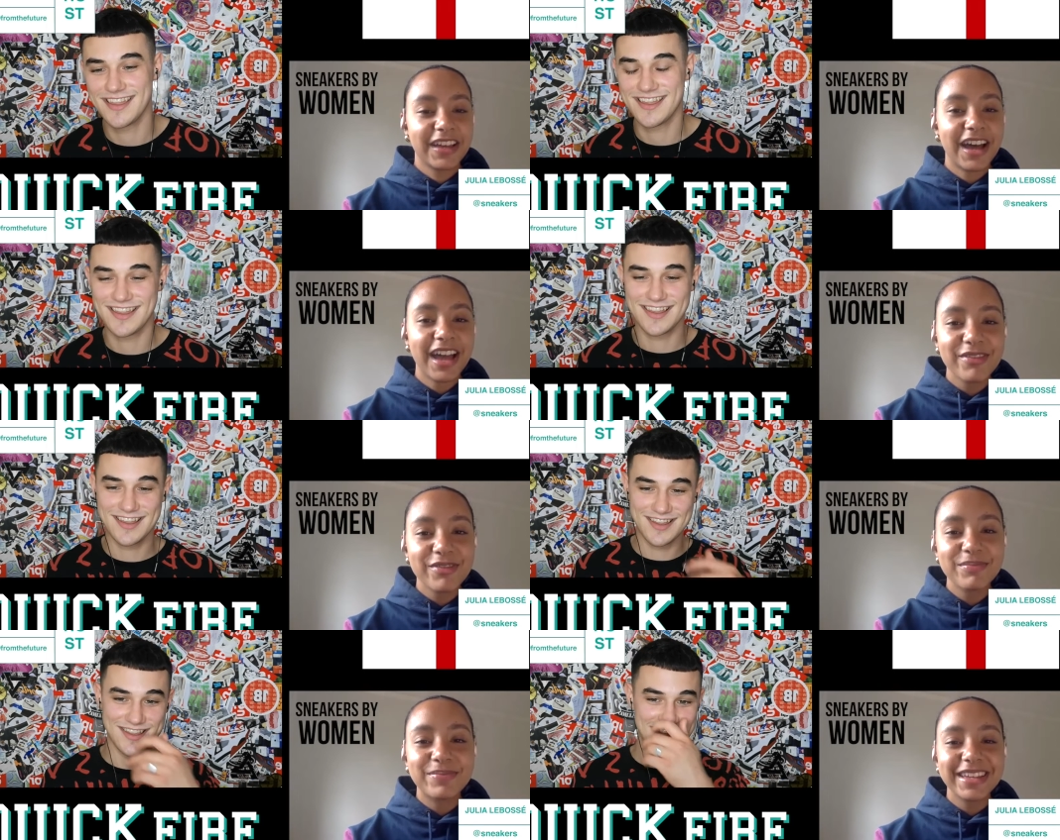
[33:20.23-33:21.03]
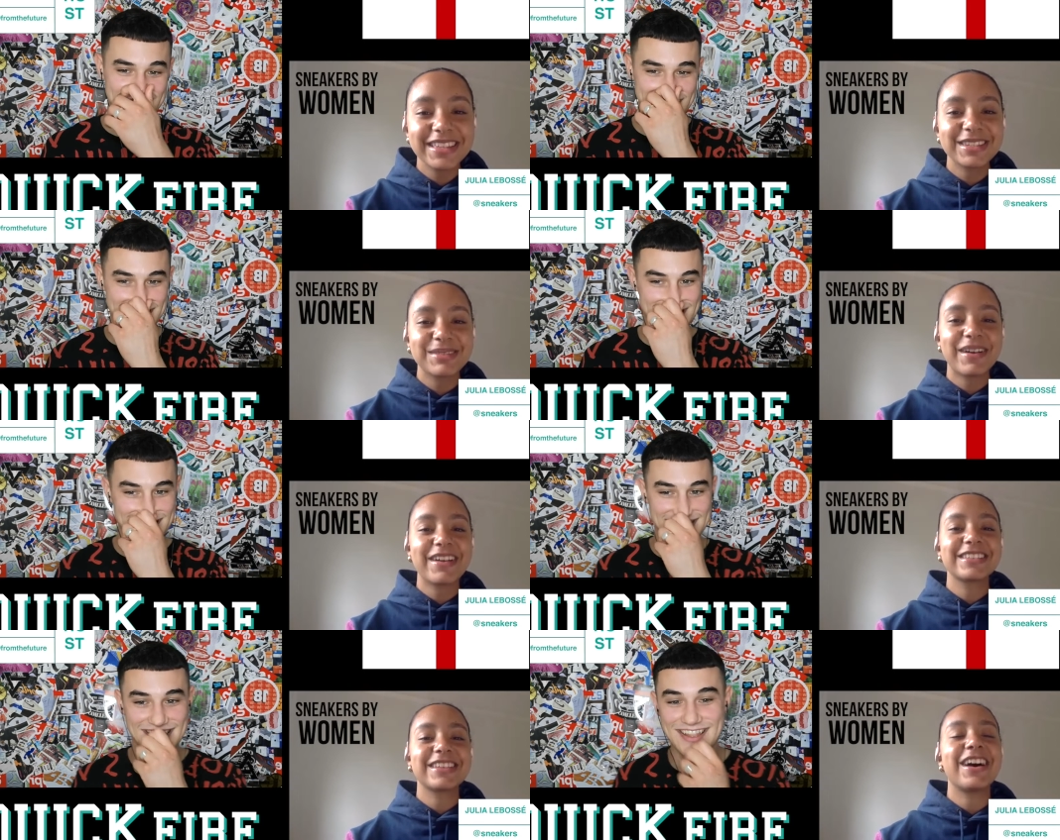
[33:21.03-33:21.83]
Speaker 1: I haven't been to
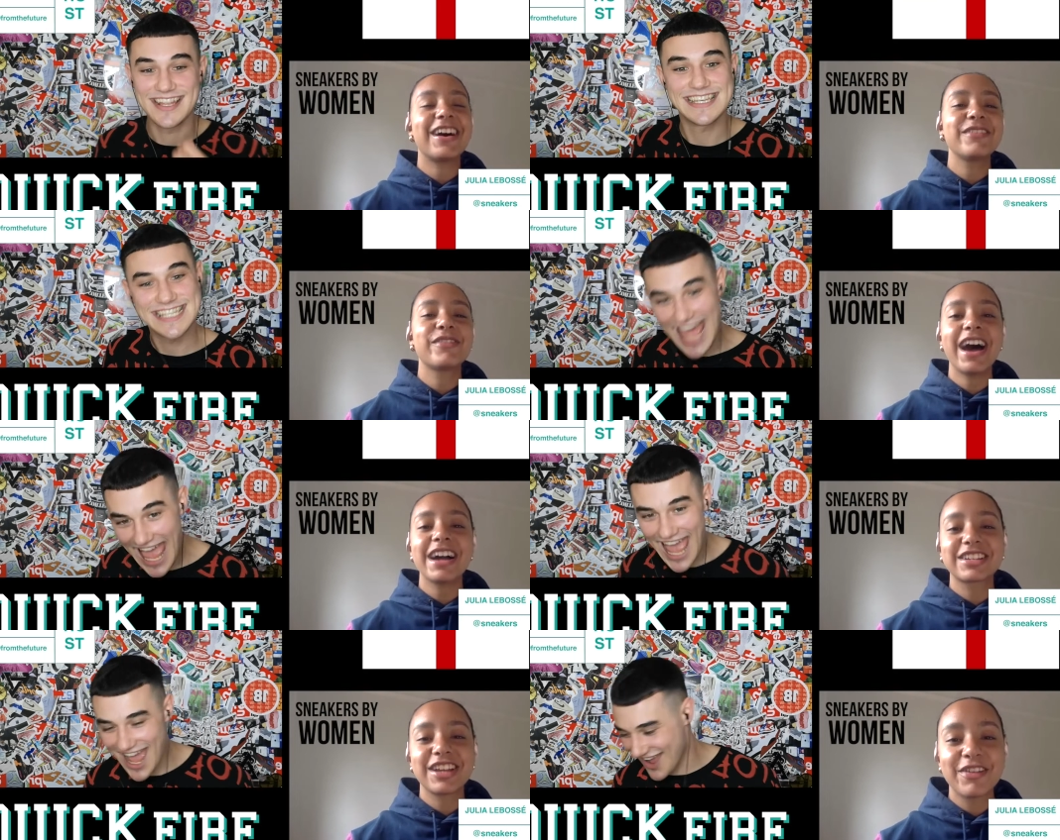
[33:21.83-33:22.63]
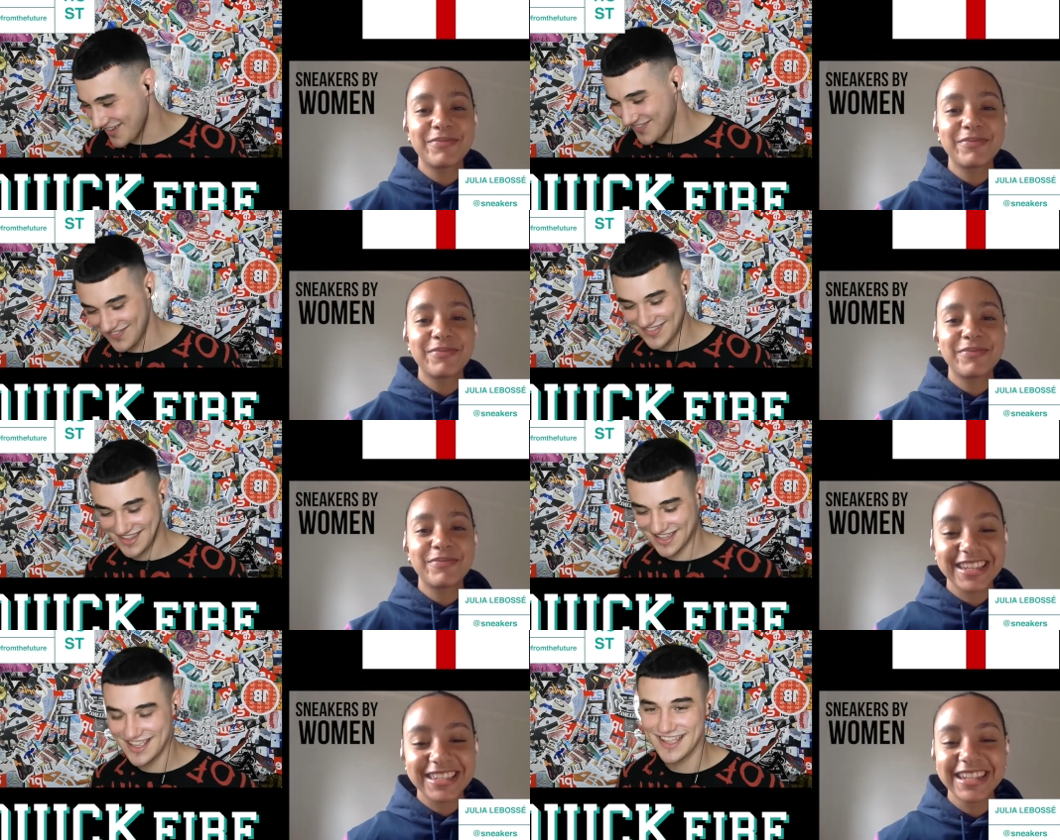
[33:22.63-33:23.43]
Paris either. Damn. Actually, I've been to
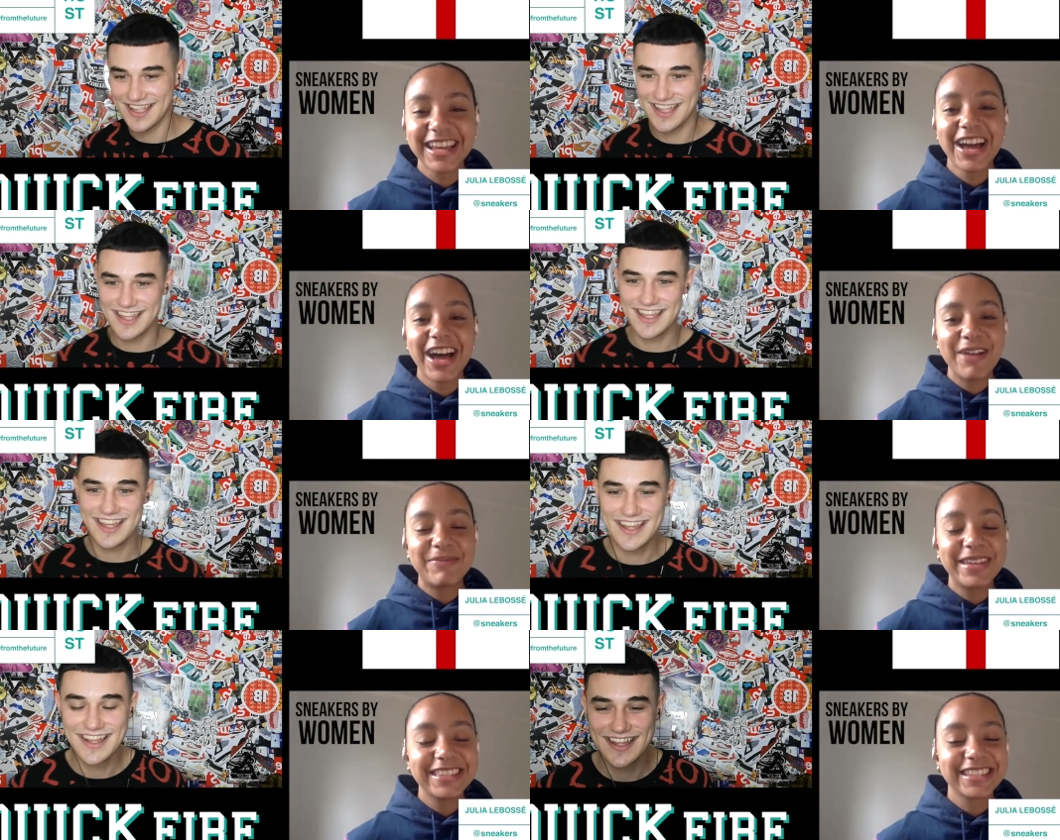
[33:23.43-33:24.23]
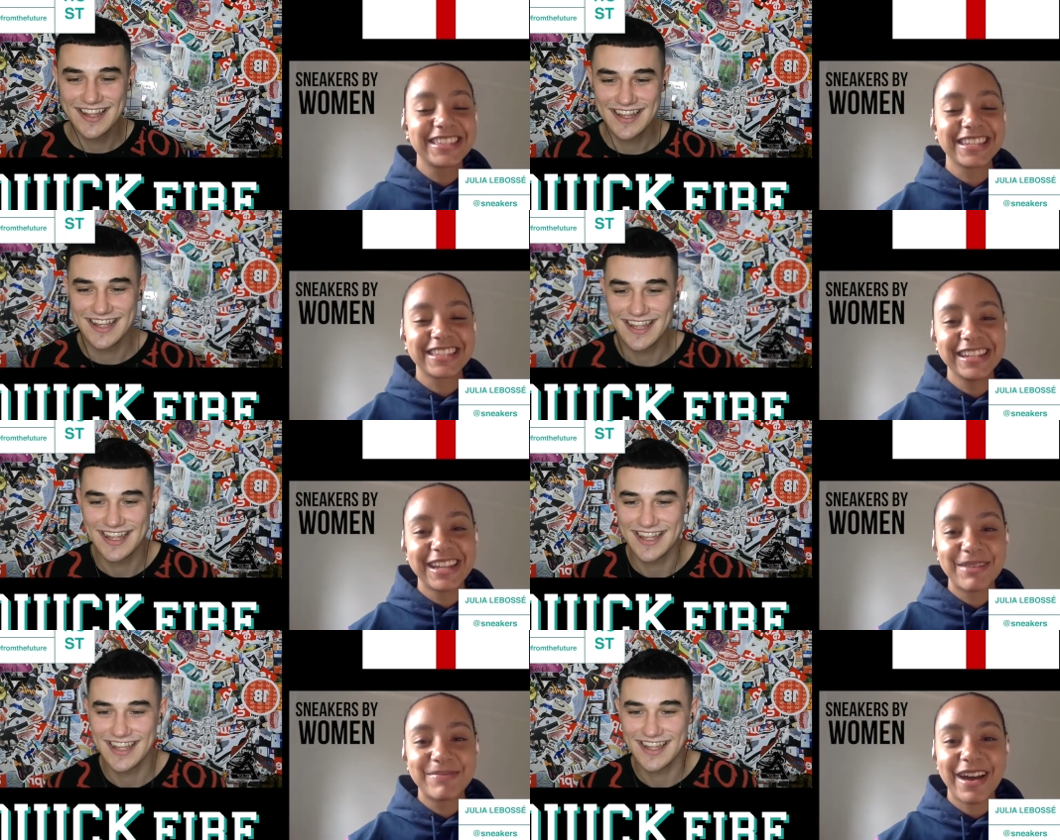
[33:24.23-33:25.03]
Disney. I've been to
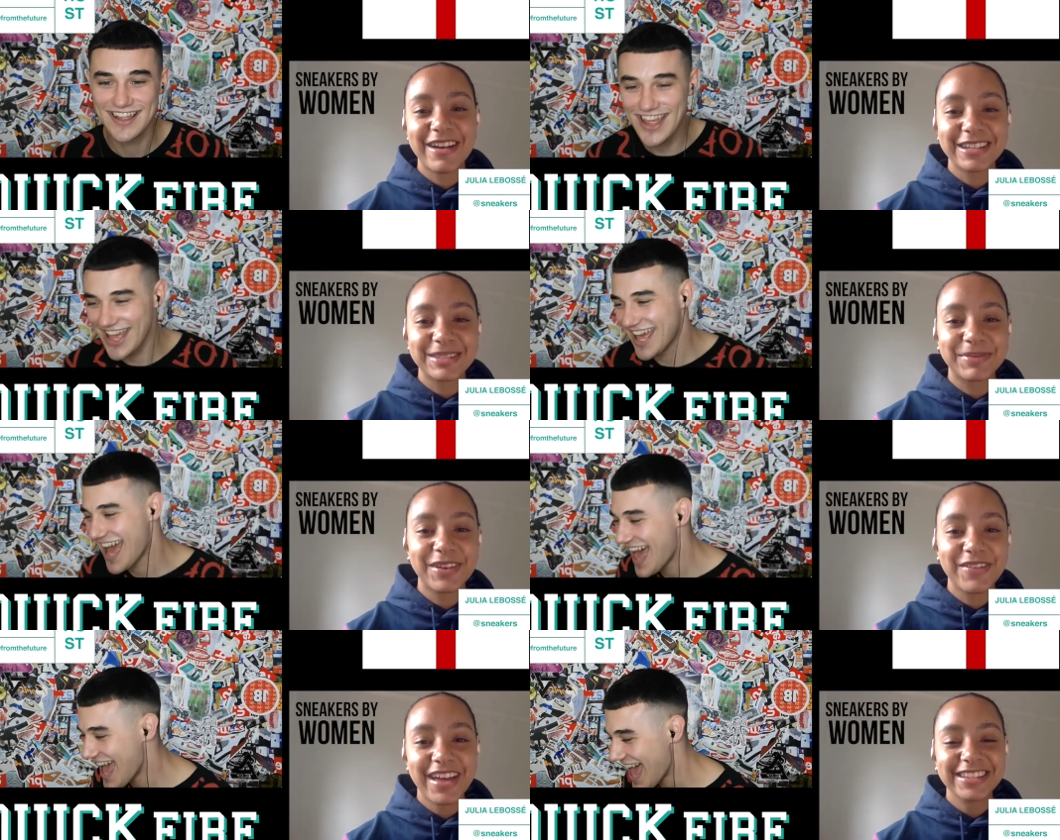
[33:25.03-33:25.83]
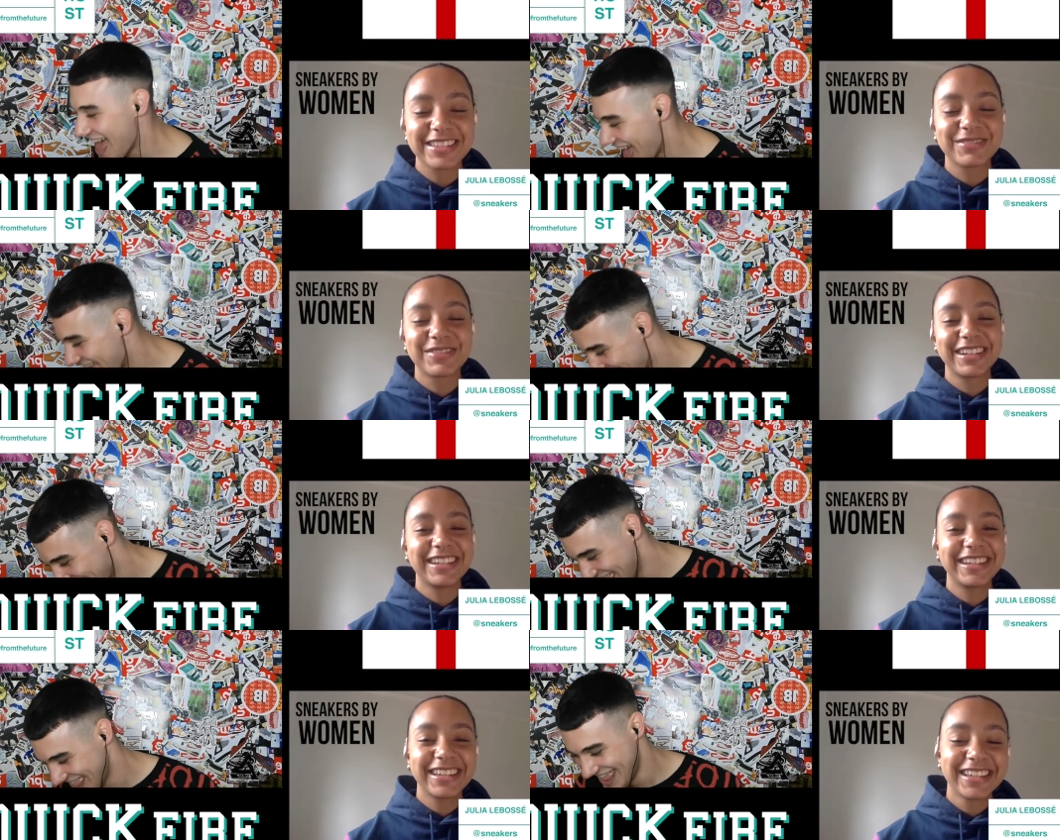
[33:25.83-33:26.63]
Disneyland Paris, but that doesn't
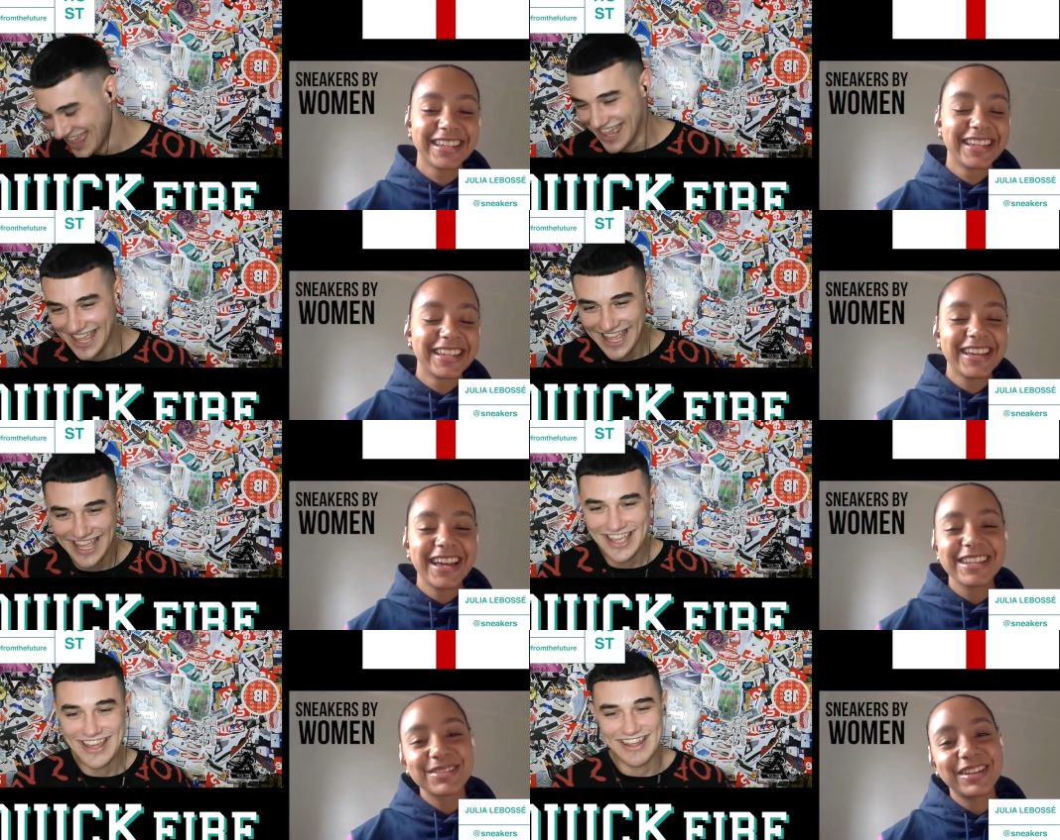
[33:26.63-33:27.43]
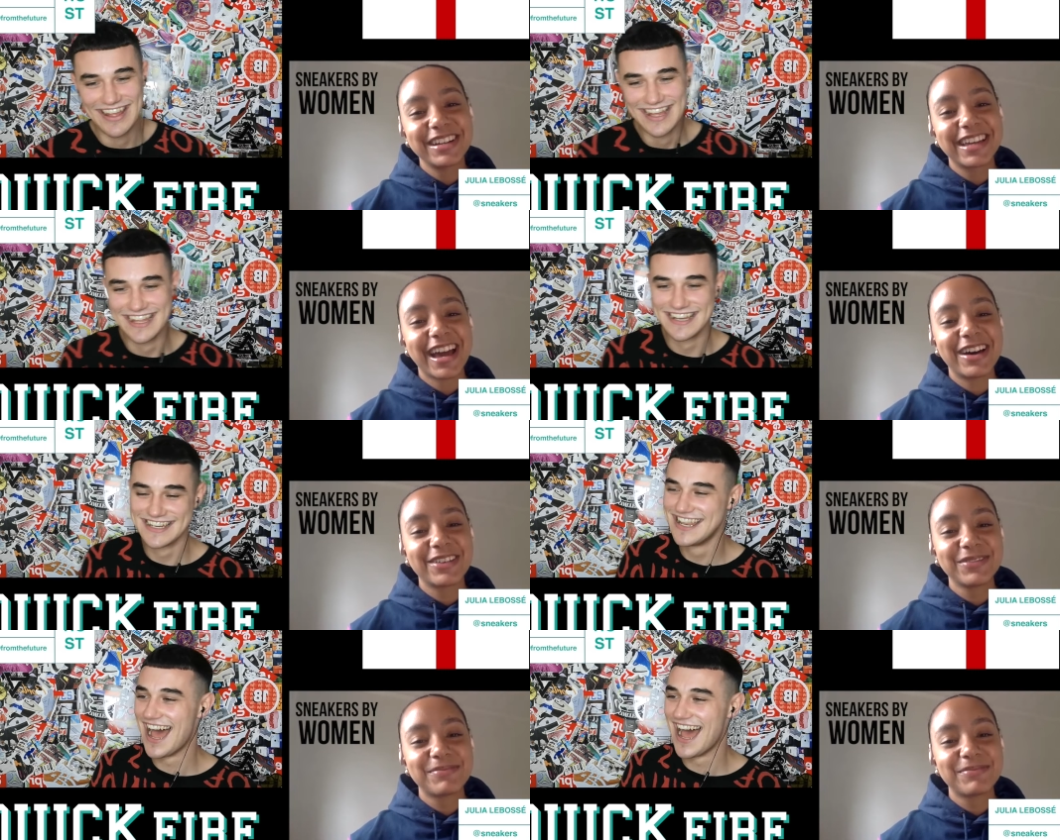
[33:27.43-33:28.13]
really that doesn't really count.